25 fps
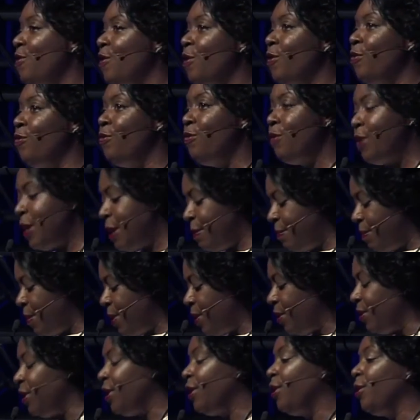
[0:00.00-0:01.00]
over 1
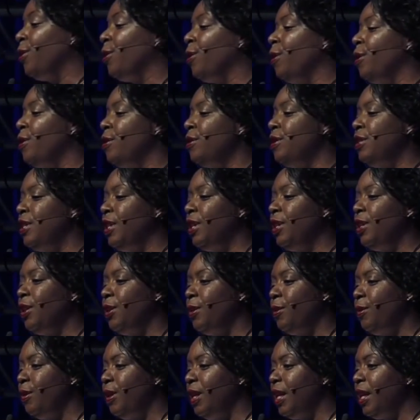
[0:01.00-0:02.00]
million girls to
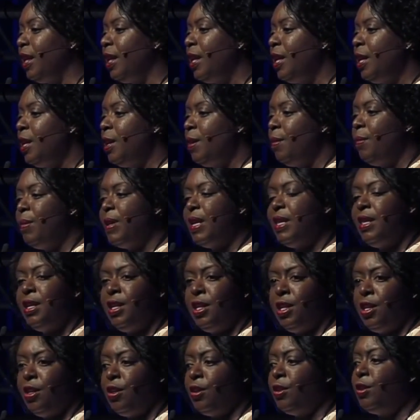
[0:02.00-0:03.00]
coding by the
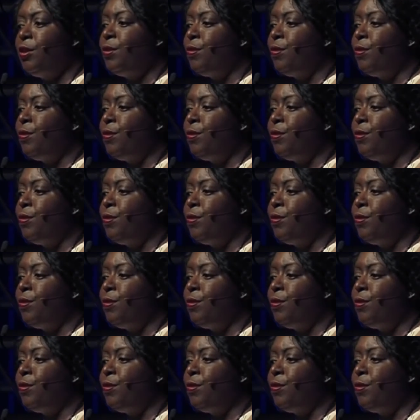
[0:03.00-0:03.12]
year